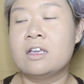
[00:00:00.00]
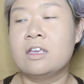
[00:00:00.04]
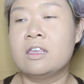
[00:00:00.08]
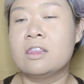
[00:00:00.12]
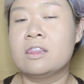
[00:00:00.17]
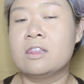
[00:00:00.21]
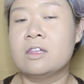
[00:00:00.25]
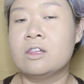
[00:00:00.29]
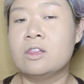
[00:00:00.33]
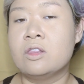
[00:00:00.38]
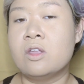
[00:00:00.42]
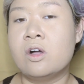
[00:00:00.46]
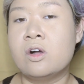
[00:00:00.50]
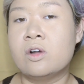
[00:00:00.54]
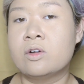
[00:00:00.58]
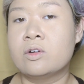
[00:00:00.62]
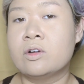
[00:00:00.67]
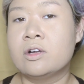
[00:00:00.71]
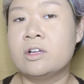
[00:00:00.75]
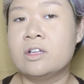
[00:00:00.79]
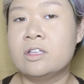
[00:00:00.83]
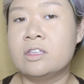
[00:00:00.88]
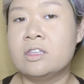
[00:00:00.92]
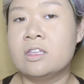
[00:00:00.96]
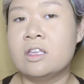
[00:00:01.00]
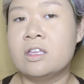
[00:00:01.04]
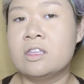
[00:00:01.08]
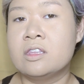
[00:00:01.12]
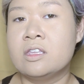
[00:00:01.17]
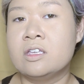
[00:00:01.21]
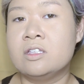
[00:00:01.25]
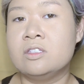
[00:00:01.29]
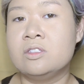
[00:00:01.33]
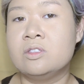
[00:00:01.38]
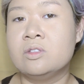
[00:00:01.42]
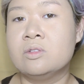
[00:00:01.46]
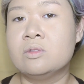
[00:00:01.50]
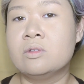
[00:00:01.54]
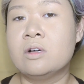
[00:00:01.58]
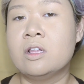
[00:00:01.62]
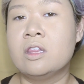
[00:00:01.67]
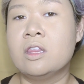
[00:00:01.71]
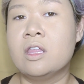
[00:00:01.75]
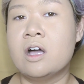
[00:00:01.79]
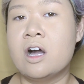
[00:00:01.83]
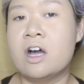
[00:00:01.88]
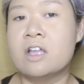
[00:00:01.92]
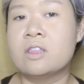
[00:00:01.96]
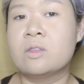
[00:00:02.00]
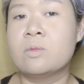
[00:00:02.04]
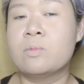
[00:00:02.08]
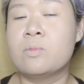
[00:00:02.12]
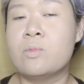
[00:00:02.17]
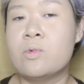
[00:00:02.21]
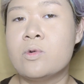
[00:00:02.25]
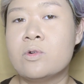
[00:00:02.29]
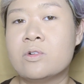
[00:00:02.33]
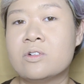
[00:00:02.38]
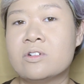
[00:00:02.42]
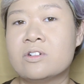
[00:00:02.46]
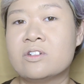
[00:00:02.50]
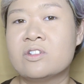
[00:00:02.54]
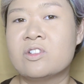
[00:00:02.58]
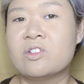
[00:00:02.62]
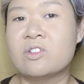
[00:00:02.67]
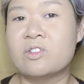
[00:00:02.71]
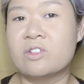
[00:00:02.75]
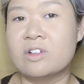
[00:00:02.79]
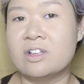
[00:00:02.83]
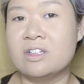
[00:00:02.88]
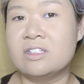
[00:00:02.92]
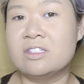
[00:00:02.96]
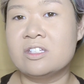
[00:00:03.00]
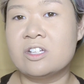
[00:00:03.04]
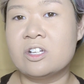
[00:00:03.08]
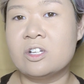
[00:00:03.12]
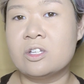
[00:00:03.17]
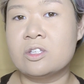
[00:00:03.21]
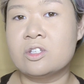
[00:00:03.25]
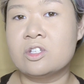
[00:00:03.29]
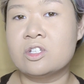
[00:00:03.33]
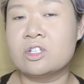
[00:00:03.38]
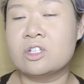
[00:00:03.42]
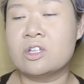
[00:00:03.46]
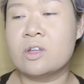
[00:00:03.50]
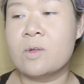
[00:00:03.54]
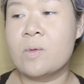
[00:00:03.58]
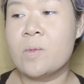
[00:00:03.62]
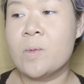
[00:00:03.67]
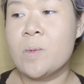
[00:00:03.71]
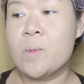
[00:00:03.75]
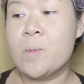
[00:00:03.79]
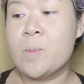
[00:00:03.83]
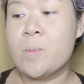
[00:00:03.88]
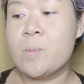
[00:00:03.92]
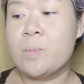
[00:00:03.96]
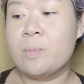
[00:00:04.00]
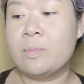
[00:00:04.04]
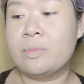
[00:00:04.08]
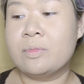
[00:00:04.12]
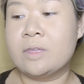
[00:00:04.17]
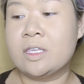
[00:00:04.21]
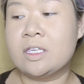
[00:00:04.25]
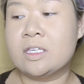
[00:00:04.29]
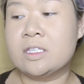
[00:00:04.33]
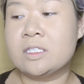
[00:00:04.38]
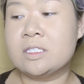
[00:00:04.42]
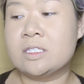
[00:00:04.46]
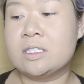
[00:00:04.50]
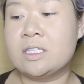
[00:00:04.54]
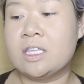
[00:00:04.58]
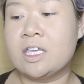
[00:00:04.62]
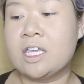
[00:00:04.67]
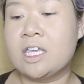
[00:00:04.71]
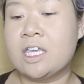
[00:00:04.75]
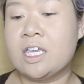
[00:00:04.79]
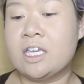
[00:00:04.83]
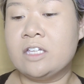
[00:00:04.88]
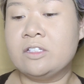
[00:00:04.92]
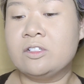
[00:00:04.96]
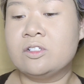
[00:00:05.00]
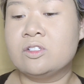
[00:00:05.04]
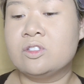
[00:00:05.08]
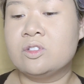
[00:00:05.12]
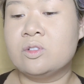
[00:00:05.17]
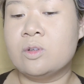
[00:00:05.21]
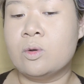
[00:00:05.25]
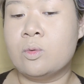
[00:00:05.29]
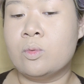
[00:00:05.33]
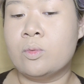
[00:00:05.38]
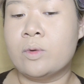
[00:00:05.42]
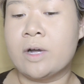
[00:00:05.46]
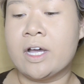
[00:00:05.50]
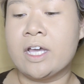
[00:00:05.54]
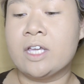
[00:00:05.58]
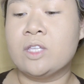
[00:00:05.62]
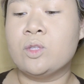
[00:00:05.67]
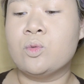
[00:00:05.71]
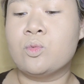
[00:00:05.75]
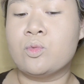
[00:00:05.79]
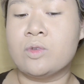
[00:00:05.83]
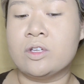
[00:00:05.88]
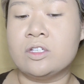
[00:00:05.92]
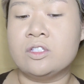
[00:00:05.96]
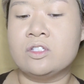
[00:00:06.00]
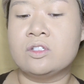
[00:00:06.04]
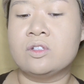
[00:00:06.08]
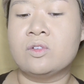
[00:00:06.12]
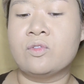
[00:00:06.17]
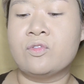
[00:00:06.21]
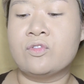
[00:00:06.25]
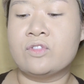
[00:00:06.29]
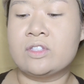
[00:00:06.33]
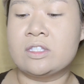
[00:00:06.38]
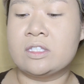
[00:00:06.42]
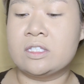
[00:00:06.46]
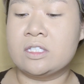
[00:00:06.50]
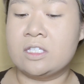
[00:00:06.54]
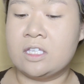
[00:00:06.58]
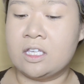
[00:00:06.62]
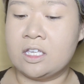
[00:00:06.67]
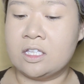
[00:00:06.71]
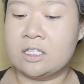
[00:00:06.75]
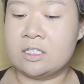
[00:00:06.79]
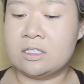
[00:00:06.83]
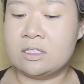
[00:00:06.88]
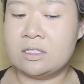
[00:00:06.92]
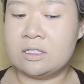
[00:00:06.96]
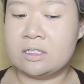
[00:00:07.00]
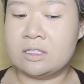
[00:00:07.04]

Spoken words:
in the long run they do a lot more research because they cater to a wide range of skin